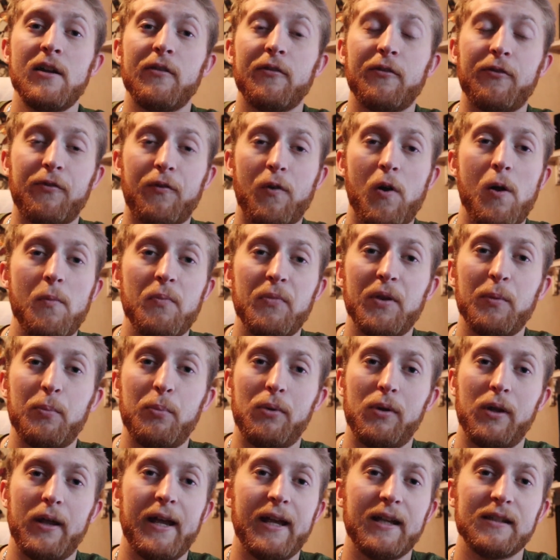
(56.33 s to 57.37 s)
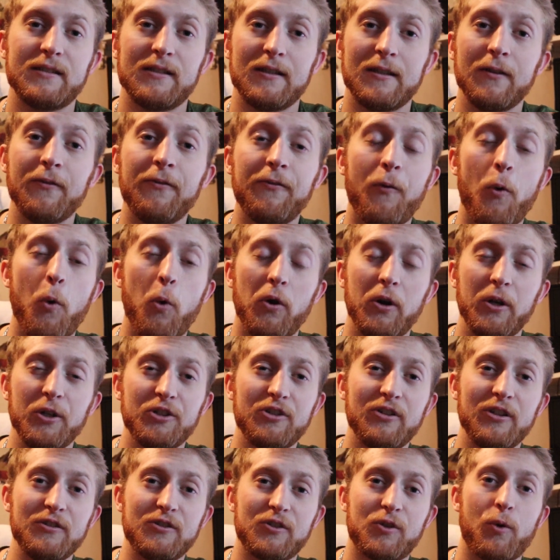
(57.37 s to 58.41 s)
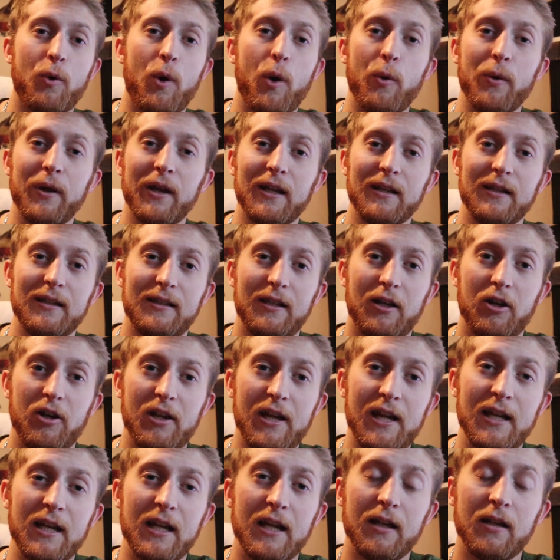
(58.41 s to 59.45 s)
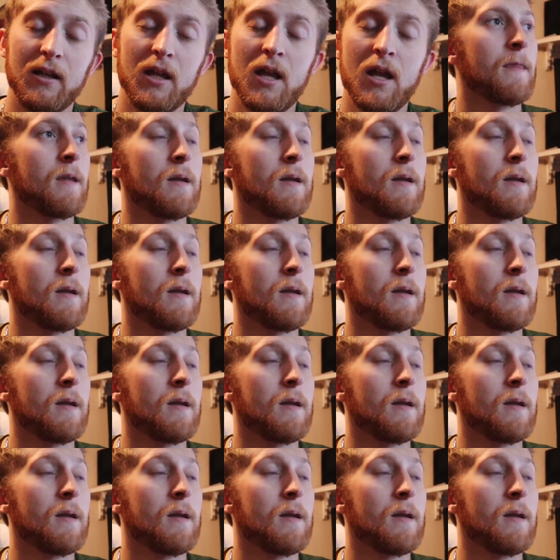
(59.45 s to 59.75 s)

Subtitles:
from the plants and the forage that's growing and that they're eating.